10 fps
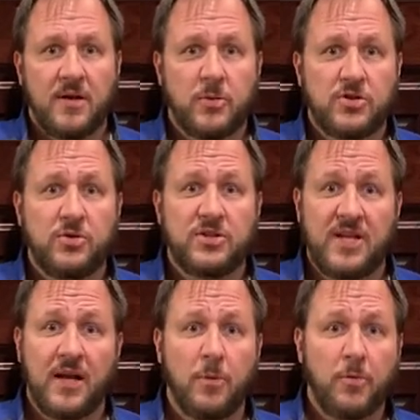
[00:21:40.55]
Number two,
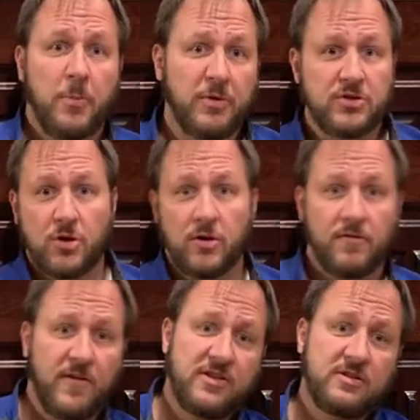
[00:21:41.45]
stand up abruptly, turn
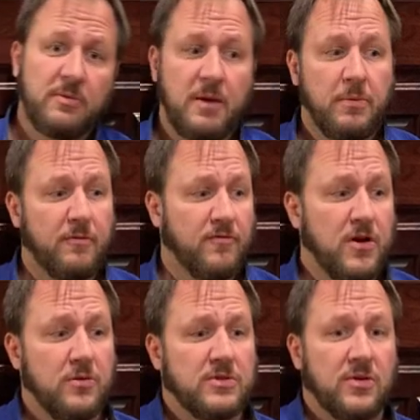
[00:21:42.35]
to face him, keep him in
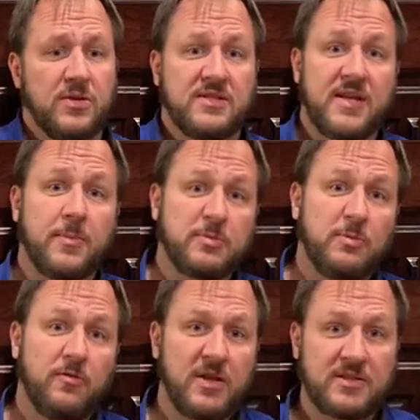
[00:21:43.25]
front of you until he stops
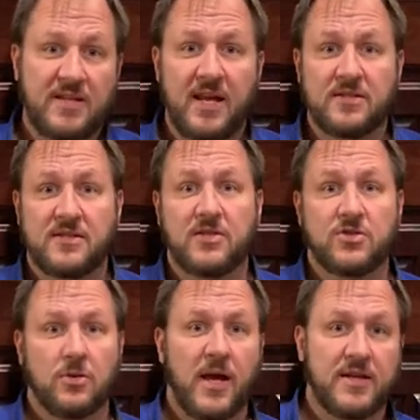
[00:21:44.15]
moving. Stand,
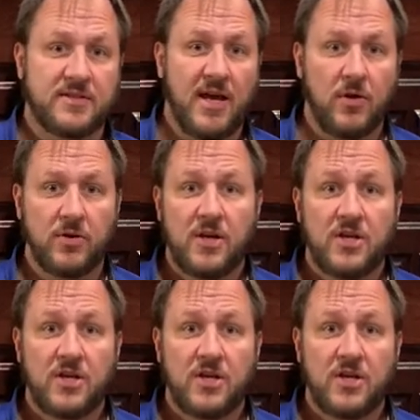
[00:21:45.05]
sits, or lies down.